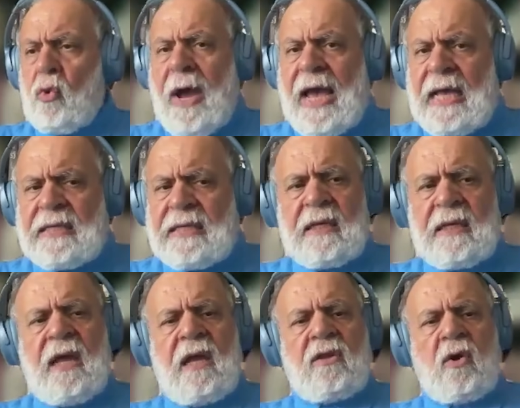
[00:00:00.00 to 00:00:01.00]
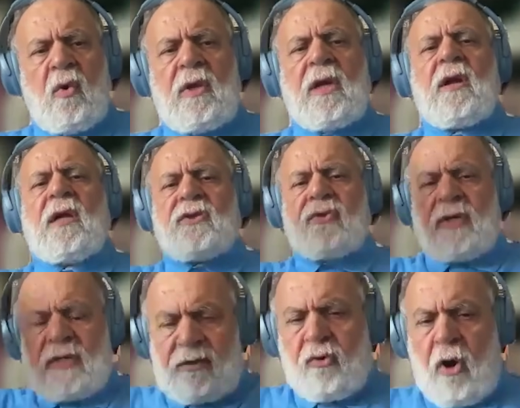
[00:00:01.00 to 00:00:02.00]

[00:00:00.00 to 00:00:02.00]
Or US, the only country